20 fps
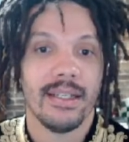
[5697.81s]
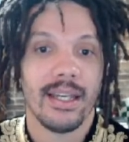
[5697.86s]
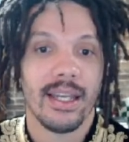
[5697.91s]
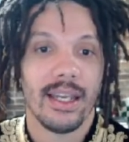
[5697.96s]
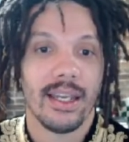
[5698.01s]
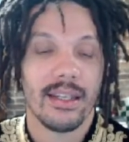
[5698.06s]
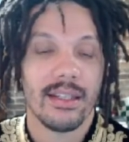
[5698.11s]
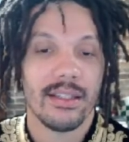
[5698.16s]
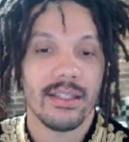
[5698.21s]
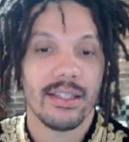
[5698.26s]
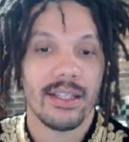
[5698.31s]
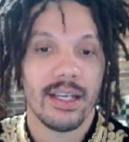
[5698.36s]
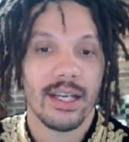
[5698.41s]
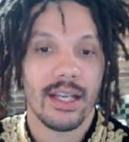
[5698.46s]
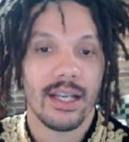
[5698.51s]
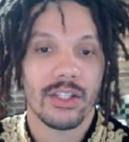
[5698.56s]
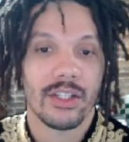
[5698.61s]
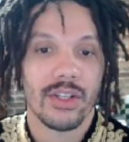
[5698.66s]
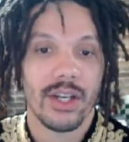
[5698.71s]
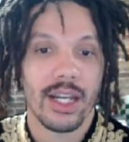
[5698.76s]
And
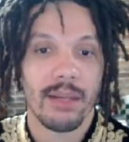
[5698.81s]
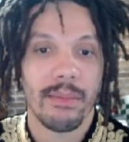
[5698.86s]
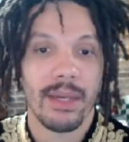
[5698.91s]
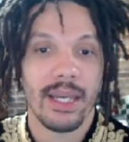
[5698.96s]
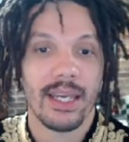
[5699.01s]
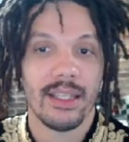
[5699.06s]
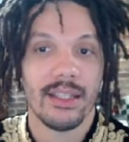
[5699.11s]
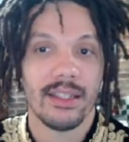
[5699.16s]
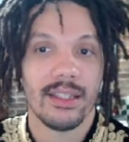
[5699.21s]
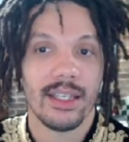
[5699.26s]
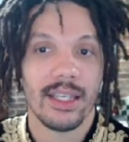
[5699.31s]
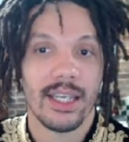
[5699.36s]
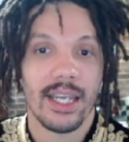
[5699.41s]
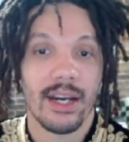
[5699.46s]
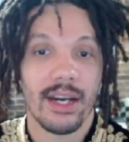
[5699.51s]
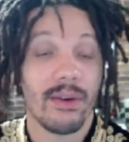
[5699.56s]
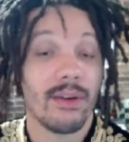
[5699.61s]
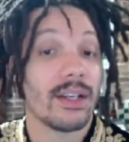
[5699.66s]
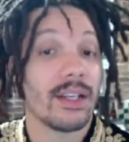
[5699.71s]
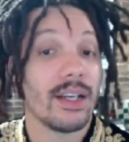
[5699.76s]
I'll try to make it the
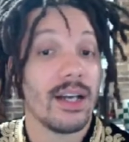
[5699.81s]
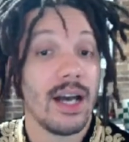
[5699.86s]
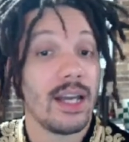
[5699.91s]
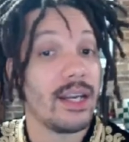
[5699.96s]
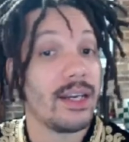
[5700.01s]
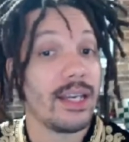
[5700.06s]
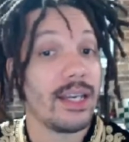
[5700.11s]
Caro-Kann